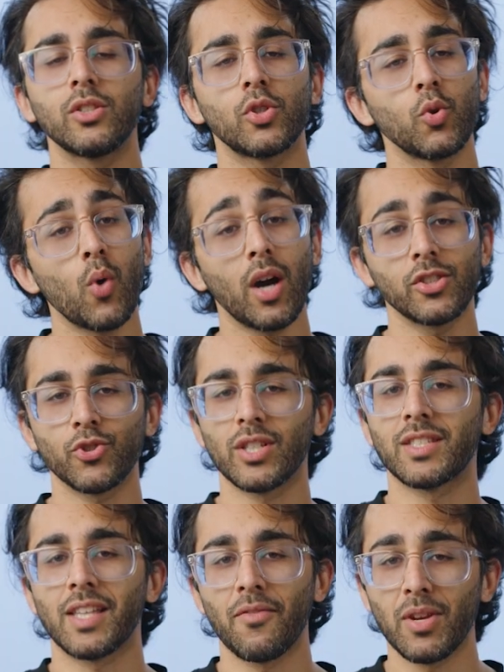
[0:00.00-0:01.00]

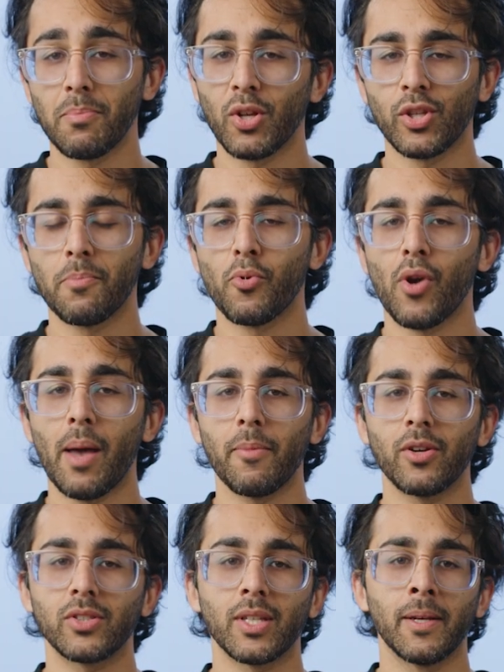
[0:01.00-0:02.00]
270 million
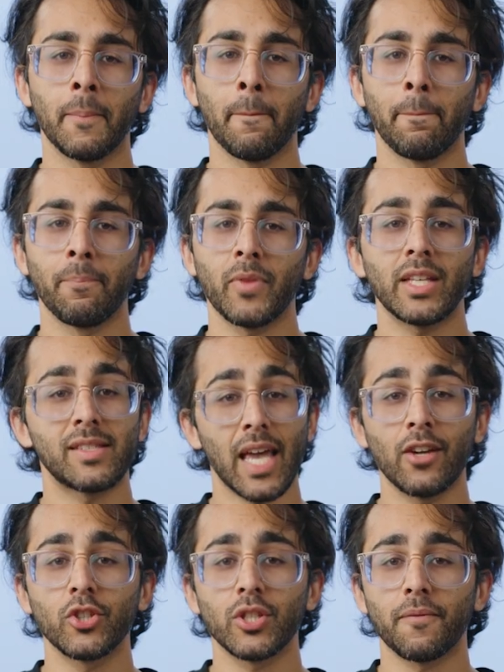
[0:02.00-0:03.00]
parameters. It's
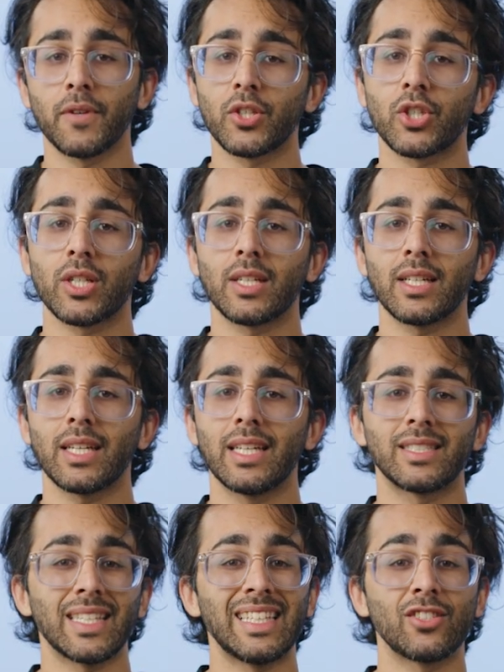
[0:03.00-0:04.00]
energy efficient,
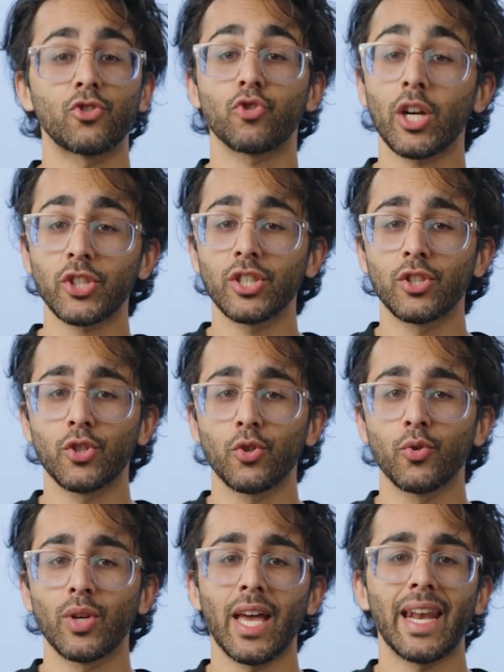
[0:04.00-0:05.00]
it's instruction
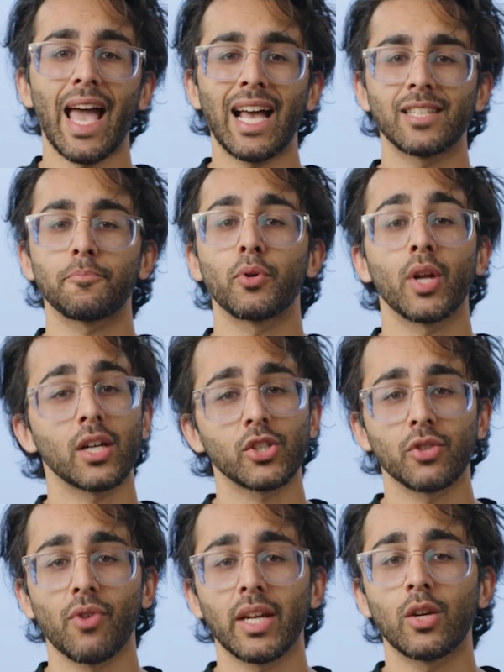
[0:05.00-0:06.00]
tuned, and has
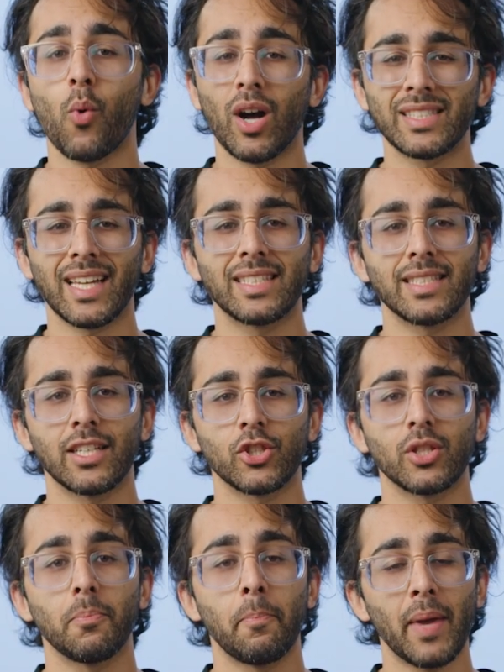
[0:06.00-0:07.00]
production-ready
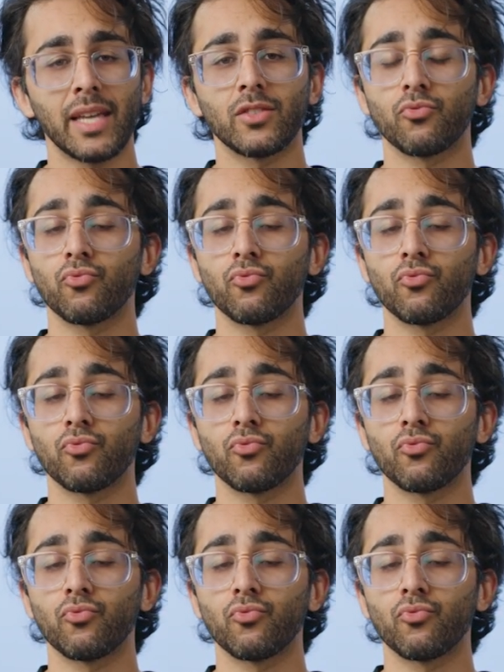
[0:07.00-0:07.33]
quantization baked